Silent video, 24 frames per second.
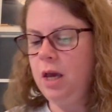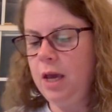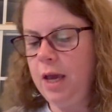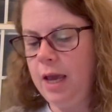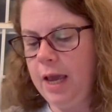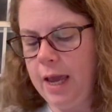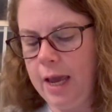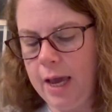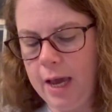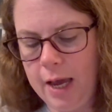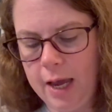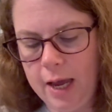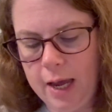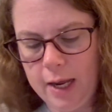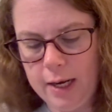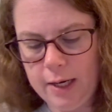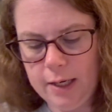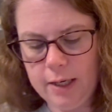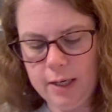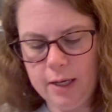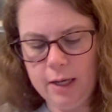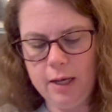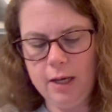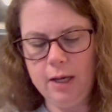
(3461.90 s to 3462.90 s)

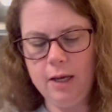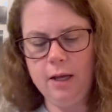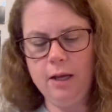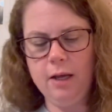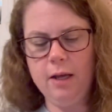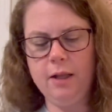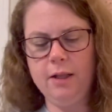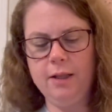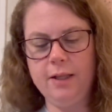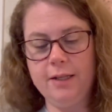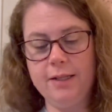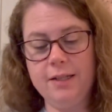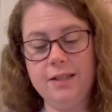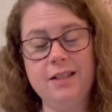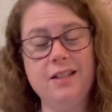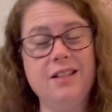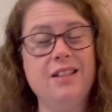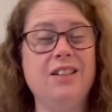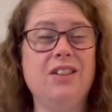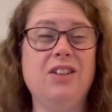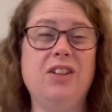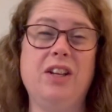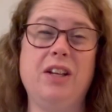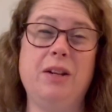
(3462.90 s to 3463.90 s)
And this
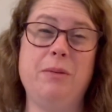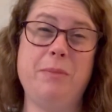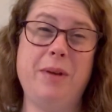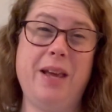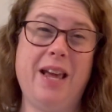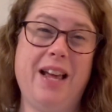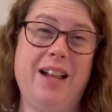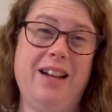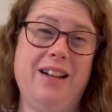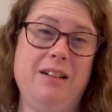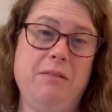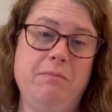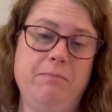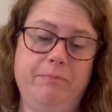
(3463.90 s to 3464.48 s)
is looking bad.